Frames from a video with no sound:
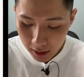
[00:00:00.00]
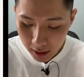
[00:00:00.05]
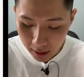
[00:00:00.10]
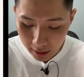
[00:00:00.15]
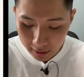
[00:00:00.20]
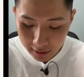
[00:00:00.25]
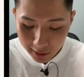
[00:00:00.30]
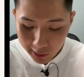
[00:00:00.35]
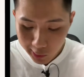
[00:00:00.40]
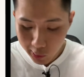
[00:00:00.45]

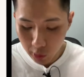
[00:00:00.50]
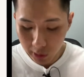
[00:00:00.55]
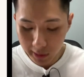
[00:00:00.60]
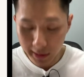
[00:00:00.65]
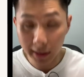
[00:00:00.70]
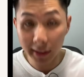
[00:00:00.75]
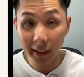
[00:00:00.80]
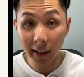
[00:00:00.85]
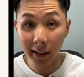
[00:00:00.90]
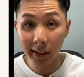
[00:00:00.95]
And this shows
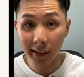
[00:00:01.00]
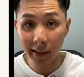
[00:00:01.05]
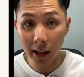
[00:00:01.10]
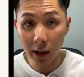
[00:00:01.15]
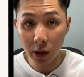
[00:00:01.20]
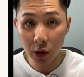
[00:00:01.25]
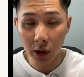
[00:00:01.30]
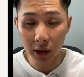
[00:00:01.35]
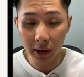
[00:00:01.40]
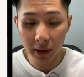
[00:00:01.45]
that the
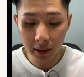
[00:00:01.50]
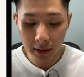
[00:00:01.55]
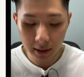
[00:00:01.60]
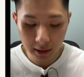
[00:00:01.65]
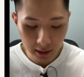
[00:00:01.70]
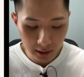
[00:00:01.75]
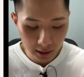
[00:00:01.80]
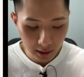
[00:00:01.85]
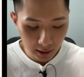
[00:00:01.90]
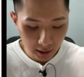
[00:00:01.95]
extension
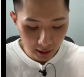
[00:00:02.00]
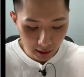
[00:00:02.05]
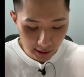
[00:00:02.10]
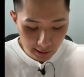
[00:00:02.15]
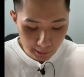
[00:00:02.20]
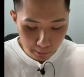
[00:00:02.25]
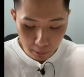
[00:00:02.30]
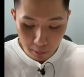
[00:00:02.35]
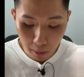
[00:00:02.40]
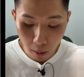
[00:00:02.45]
is
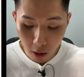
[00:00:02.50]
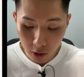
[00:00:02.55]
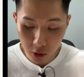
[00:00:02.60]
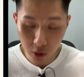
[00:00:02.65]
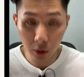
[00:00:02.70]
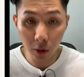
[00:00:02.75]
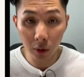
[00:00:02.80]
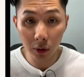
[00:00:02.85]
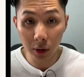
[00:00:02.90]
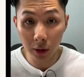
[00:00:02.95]

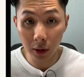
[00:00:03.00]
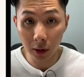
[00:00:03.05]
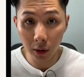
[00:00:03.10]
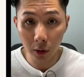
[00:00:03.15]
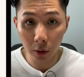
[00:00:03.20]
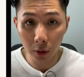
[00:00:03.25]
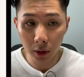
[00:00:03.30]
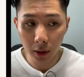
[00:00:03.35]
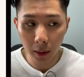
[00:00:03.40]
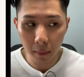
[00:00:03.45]
proportional to the
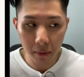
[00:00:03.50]
load.